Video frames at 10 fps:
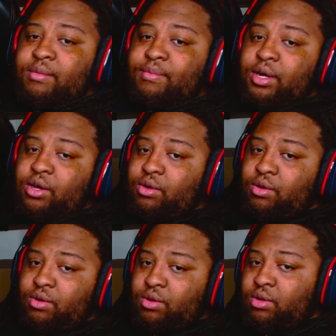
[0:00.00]
bro,
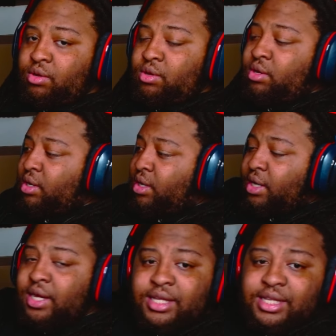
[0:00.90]

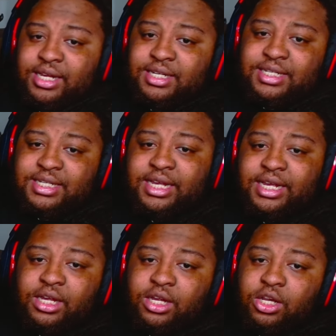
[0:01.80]
this
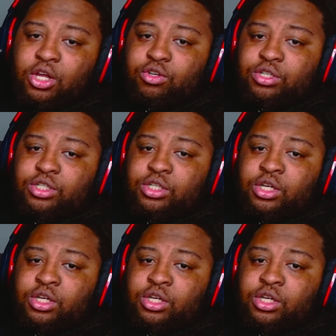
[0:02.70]
seat looks